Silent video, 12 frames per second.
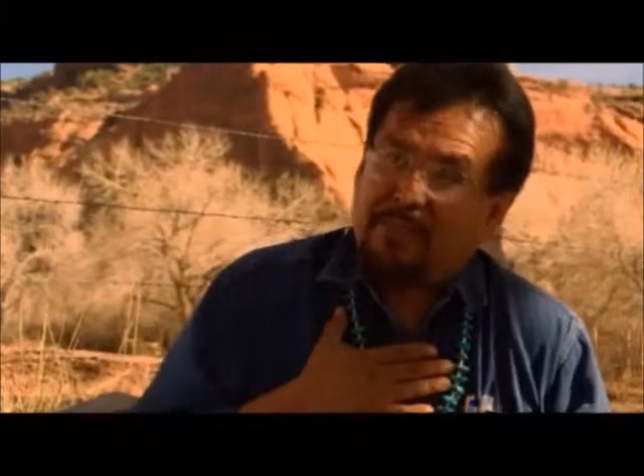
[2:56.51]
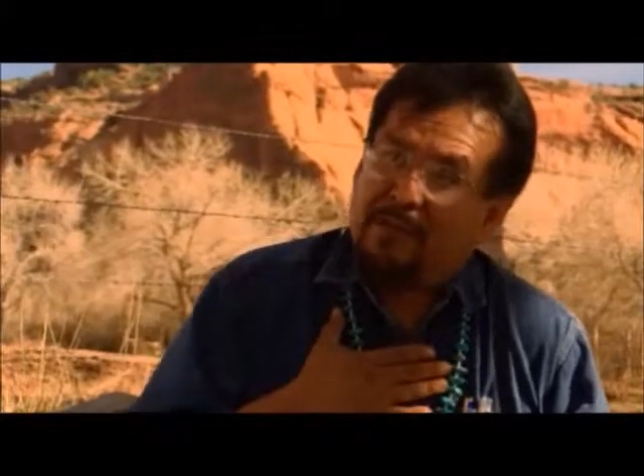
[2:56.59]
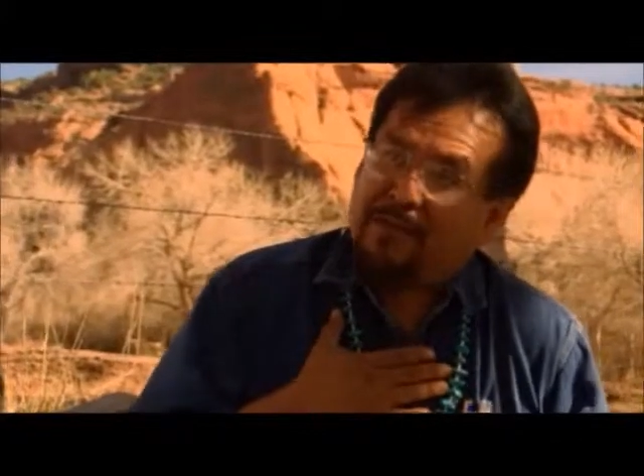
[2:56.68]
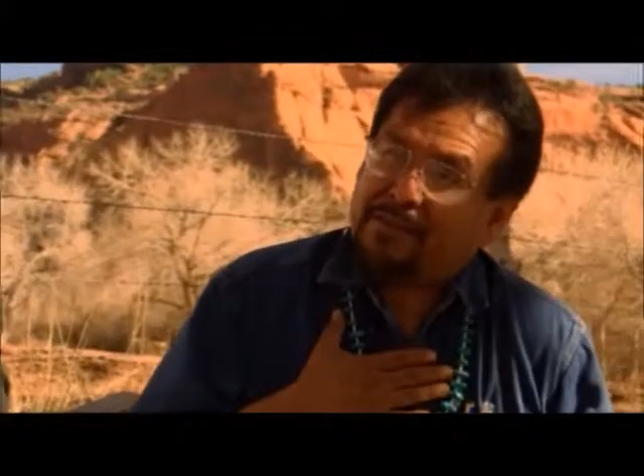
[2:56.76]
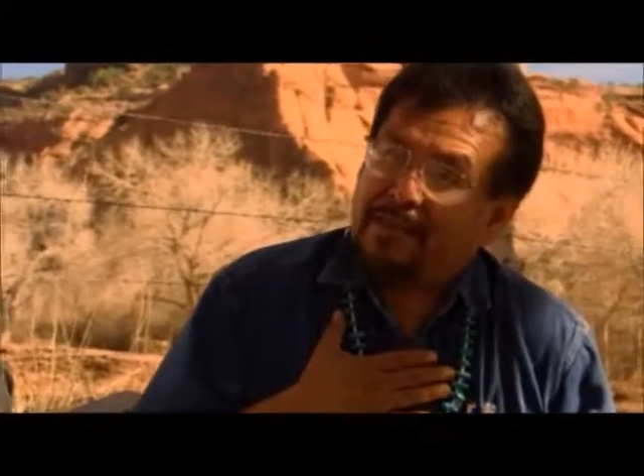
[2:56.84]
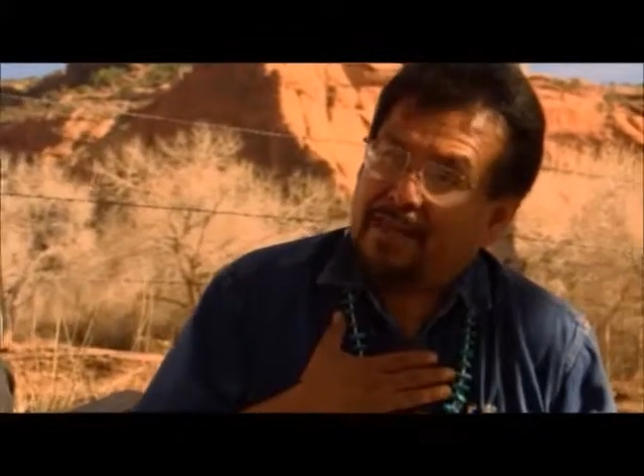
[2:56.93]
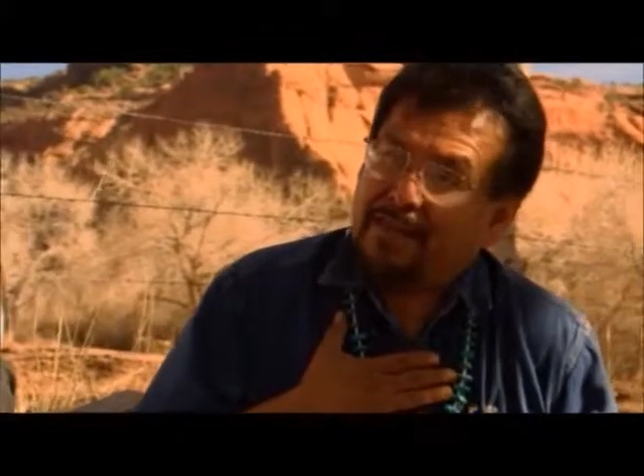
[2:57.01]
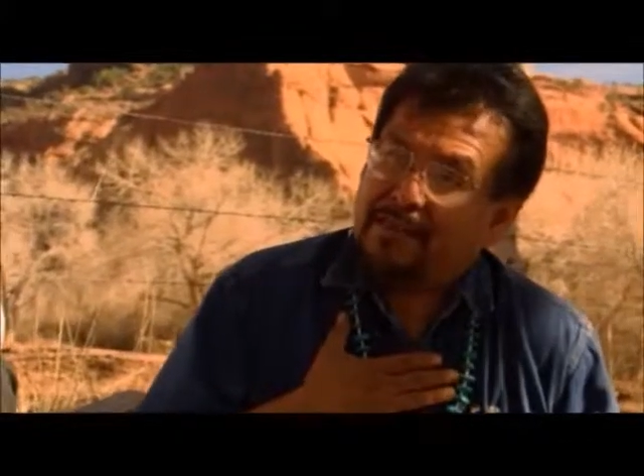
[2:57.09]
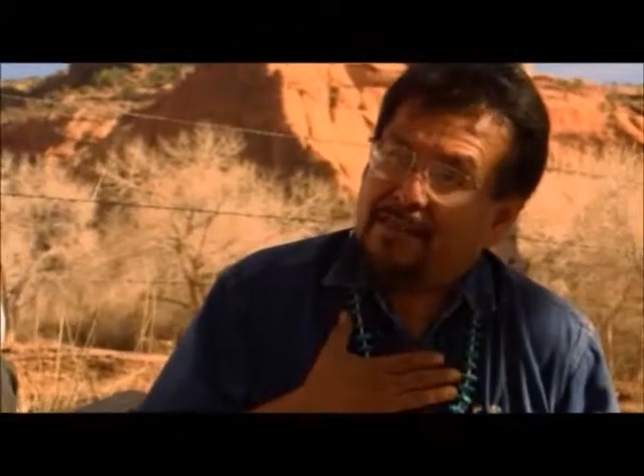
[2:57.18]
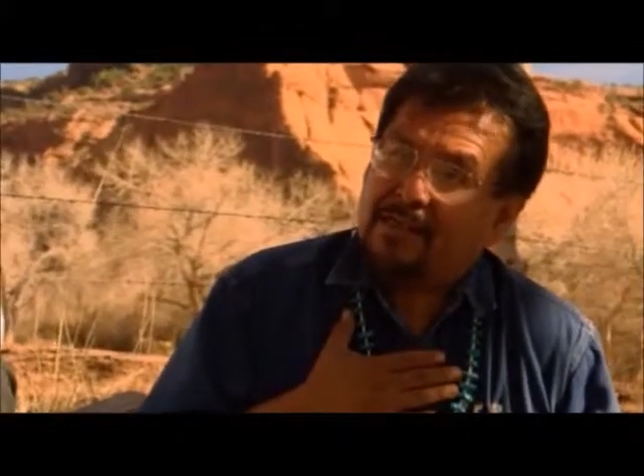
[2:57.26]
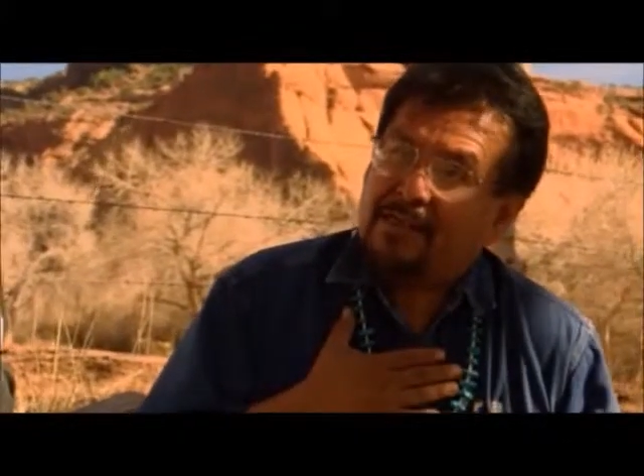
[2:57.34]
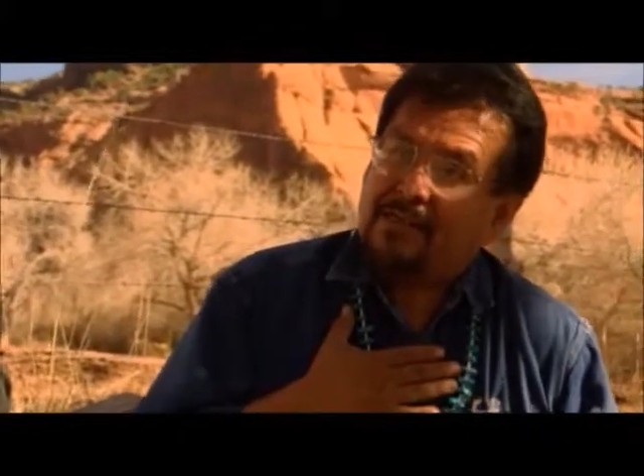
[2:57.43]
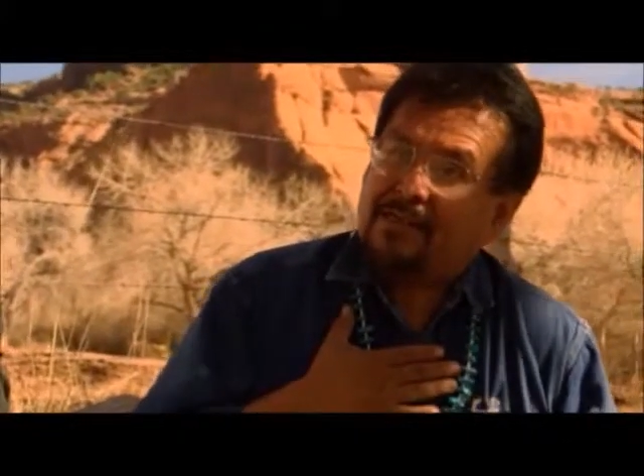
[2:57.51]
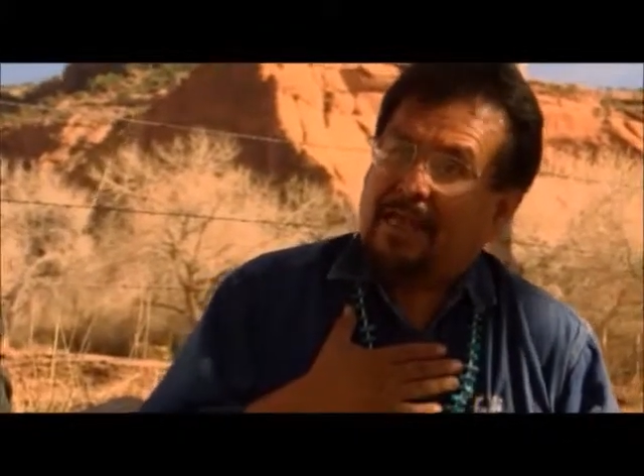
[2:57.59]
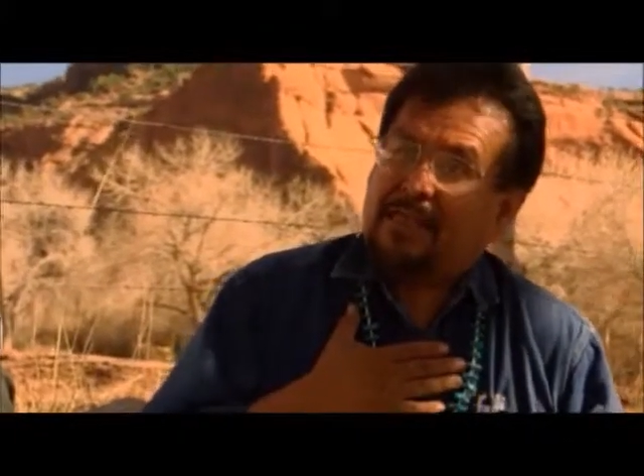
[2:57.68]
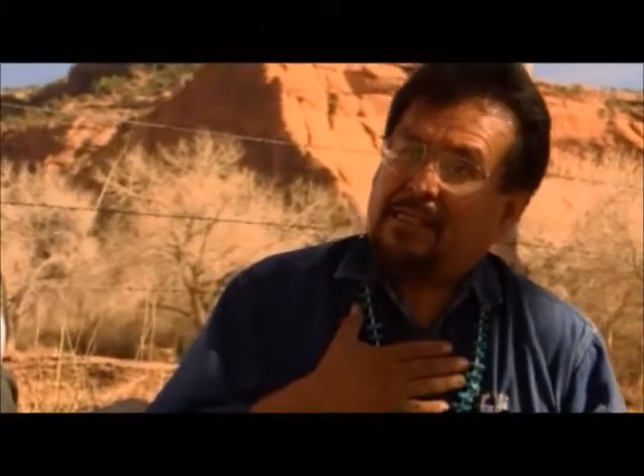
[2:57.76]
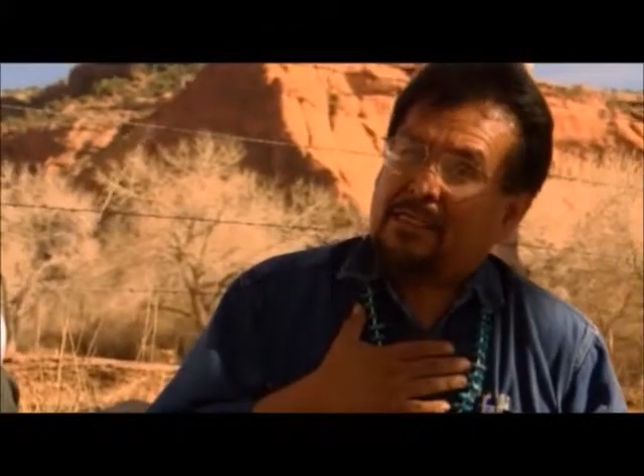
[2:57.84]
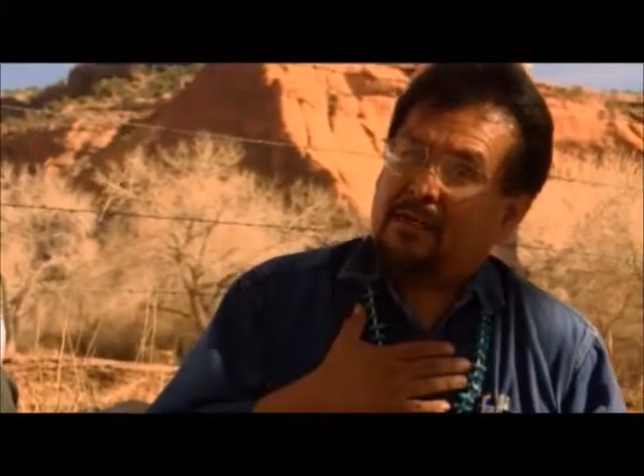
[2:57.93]
about that
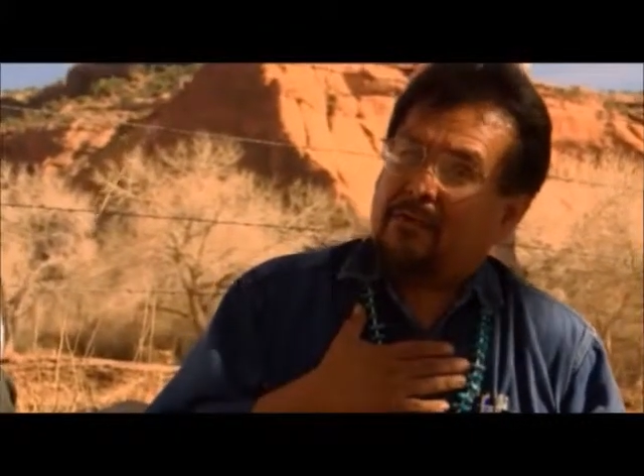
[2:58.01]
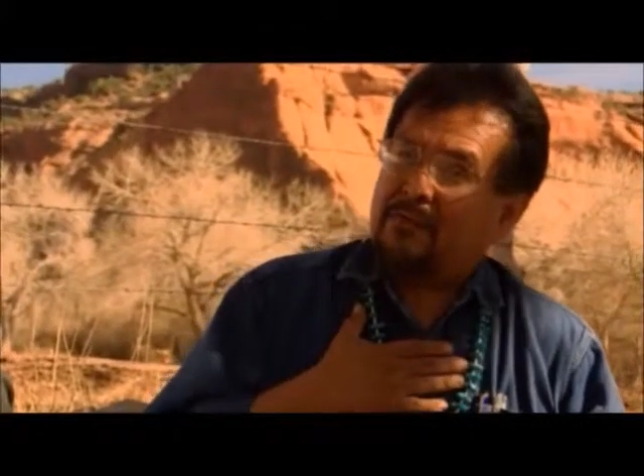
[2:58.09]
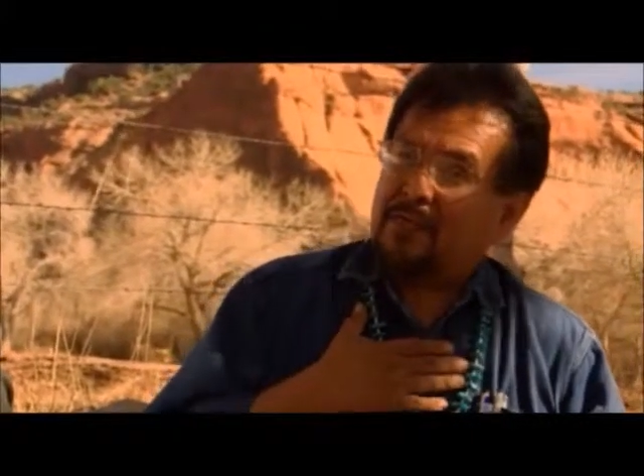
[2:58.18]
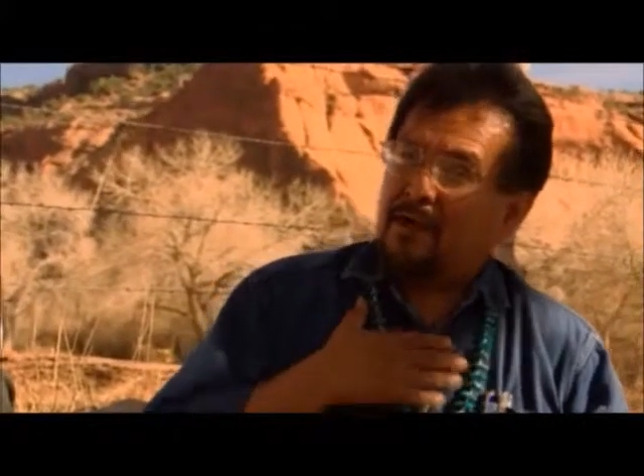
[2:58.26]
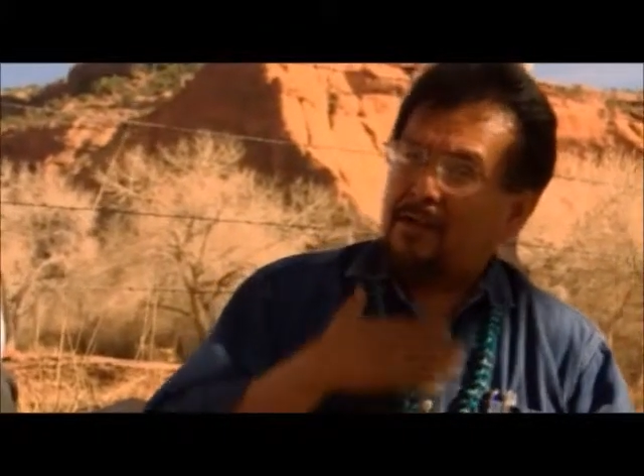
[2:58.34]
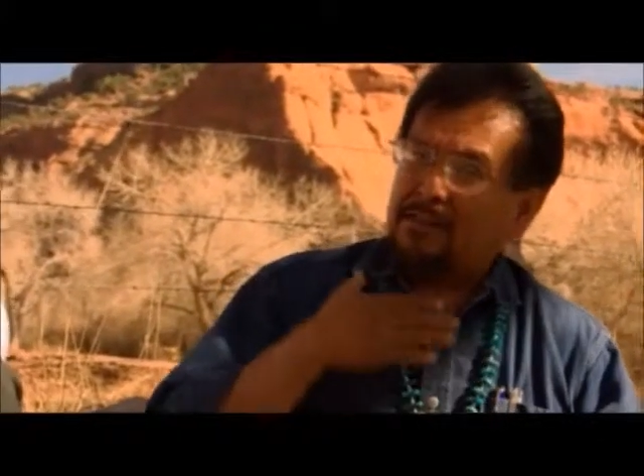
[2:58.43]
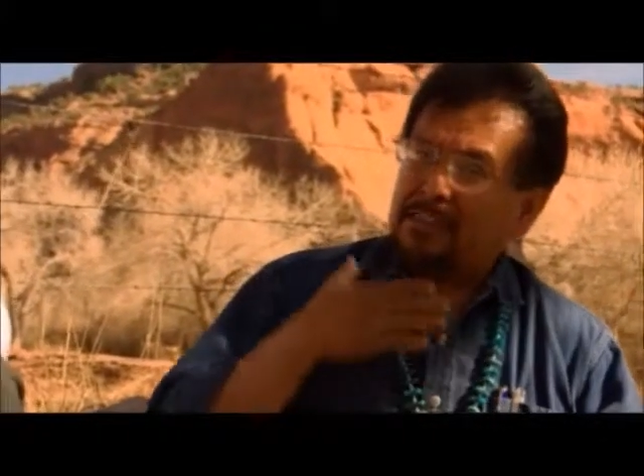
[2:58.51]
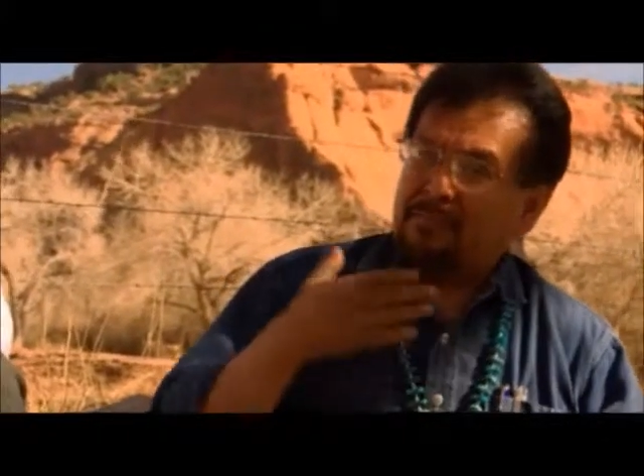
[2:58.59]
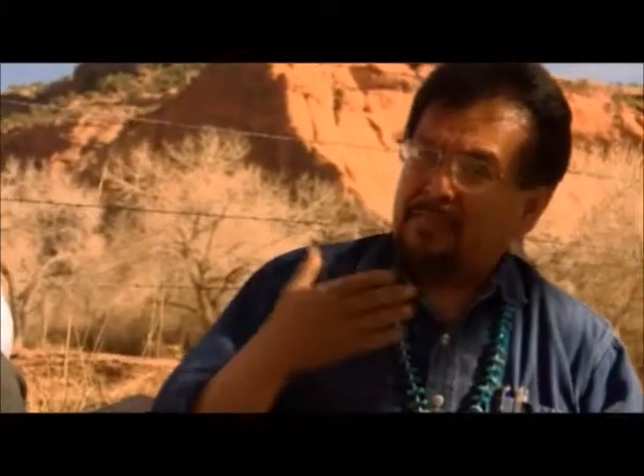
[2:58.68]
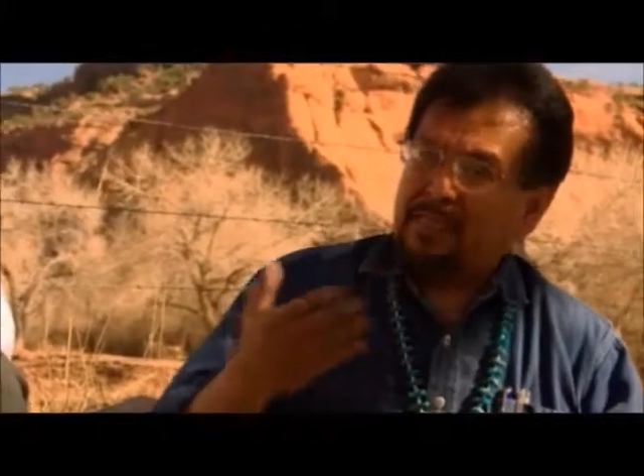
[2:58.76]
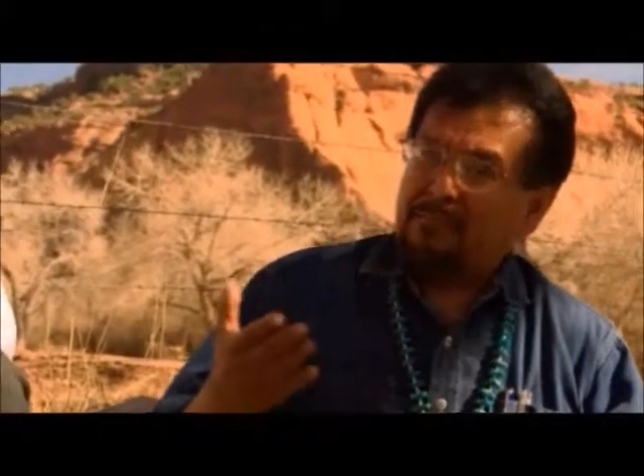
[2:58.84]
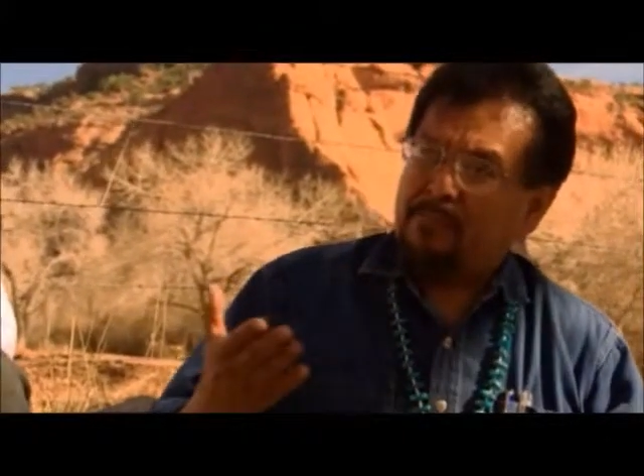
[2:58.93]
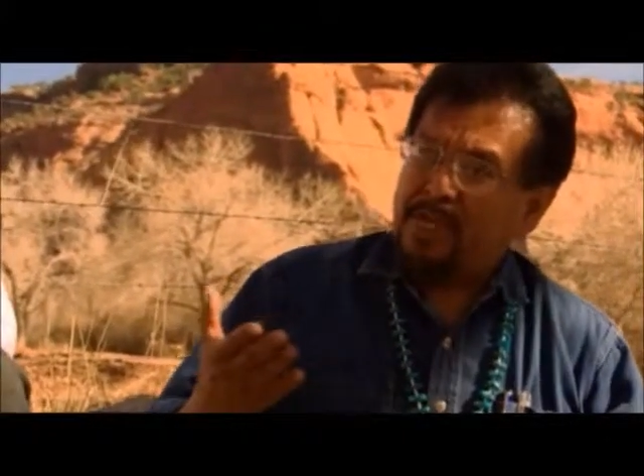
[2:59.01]
that you know if you call something